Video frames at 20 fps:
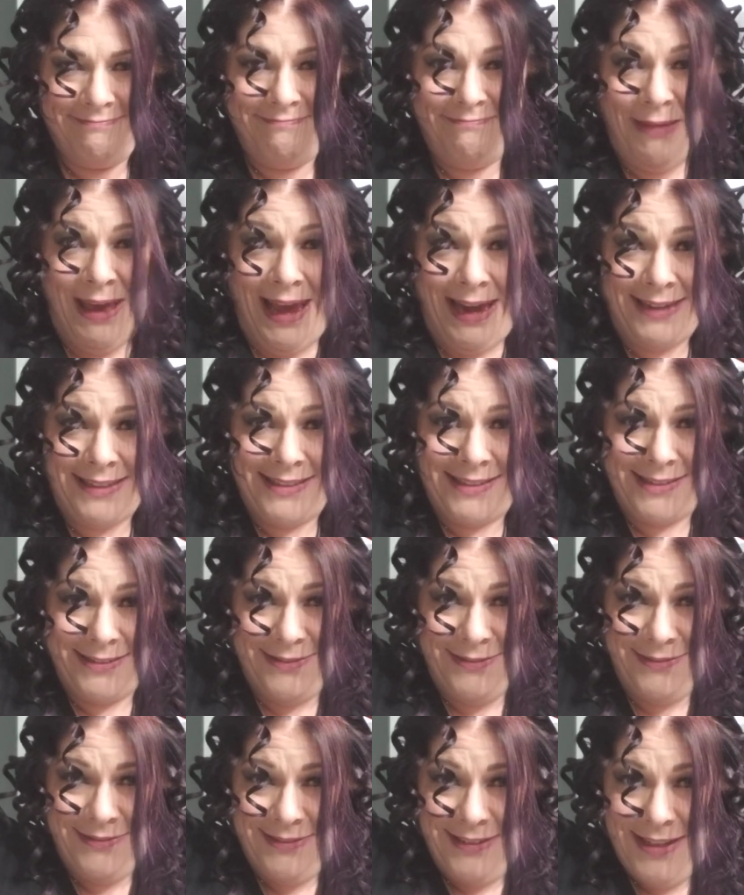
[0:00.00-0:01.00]
Back
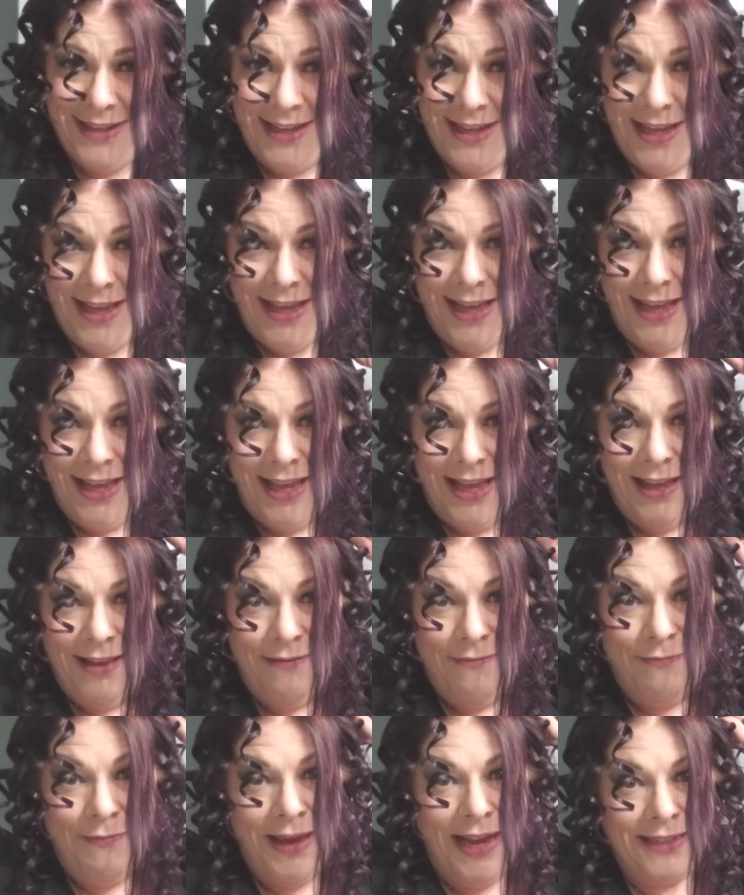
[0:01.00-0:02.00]
to
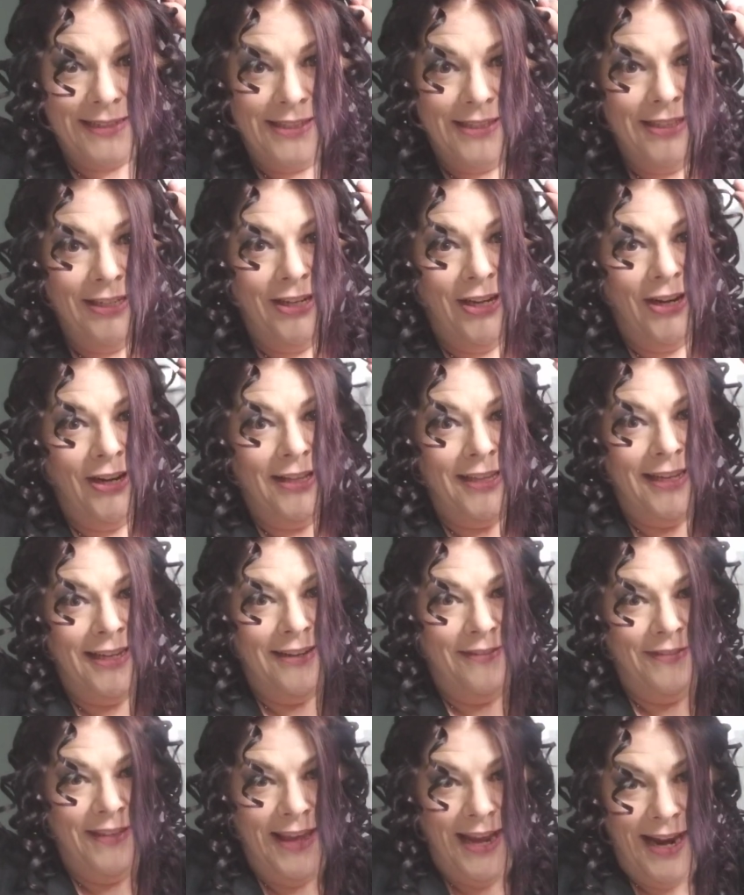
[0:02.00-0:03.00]
the curling of
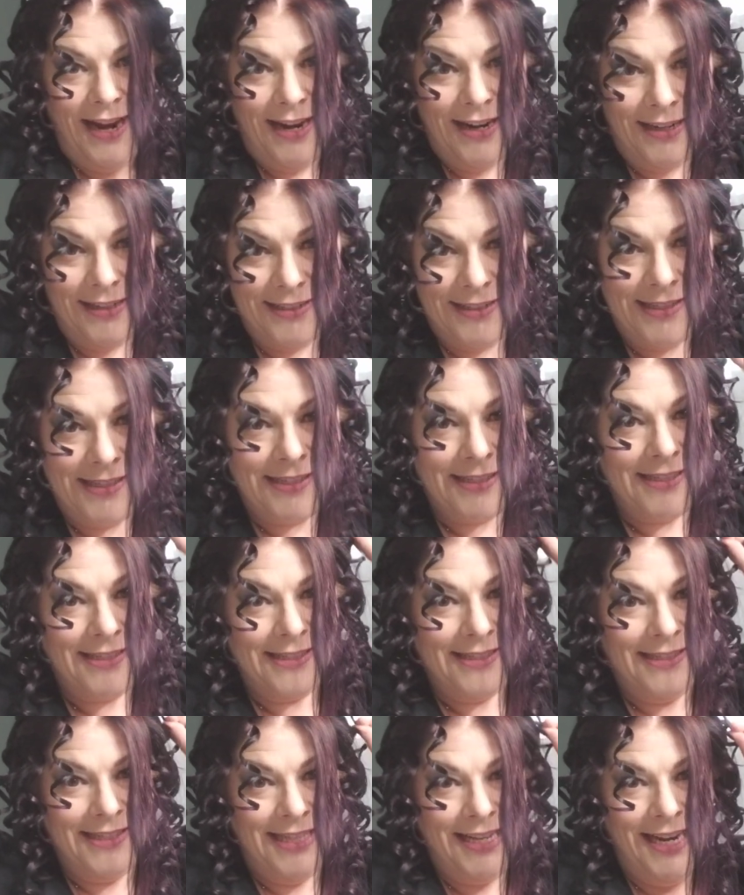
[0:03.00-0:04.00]
the hairs.
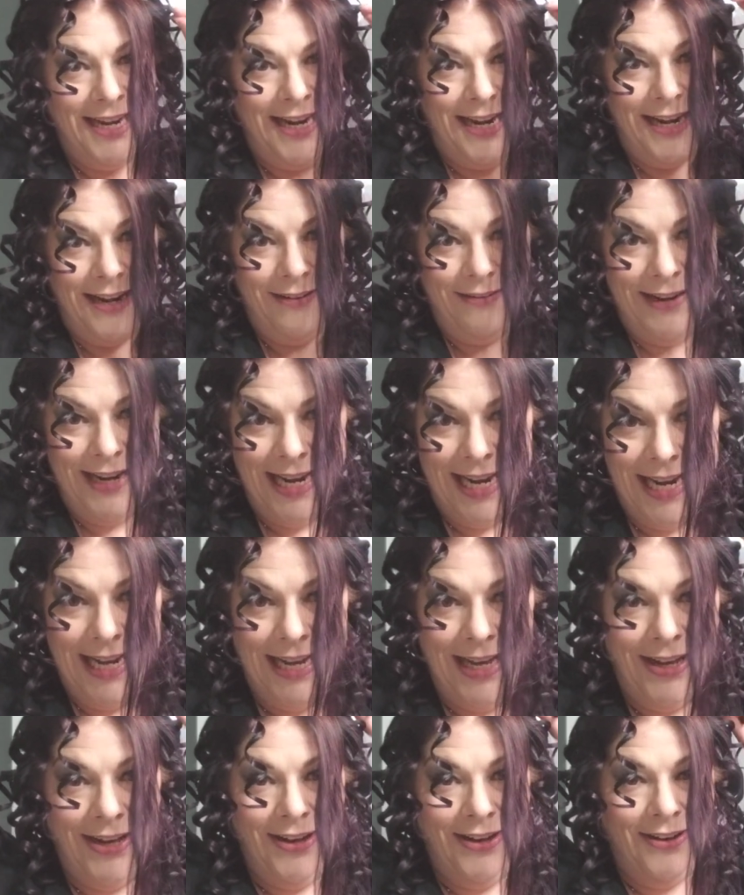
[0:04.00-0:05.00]
There we
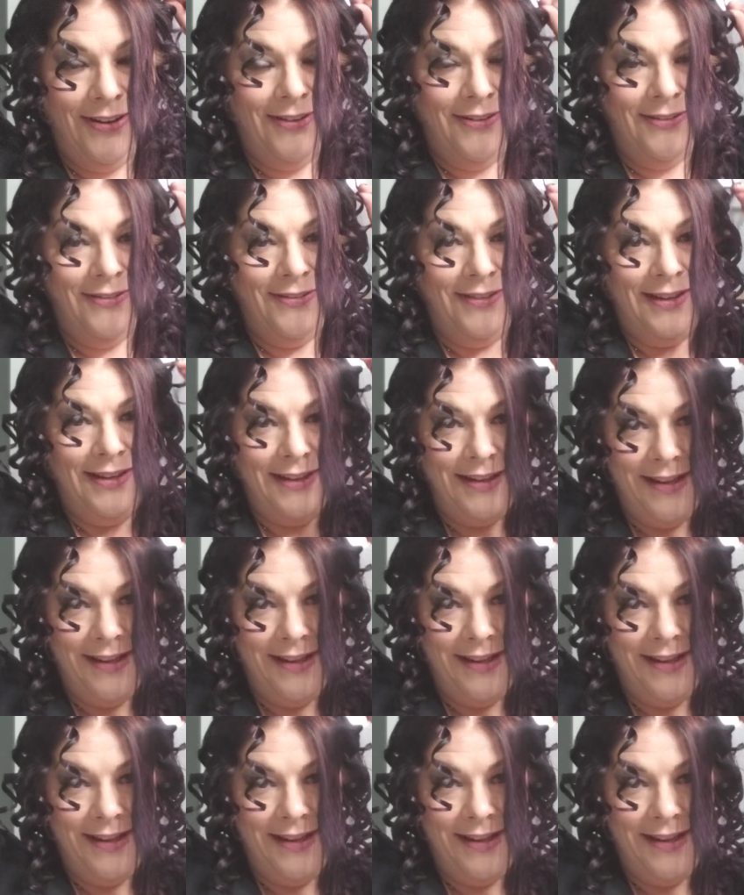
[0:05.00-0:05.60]
go.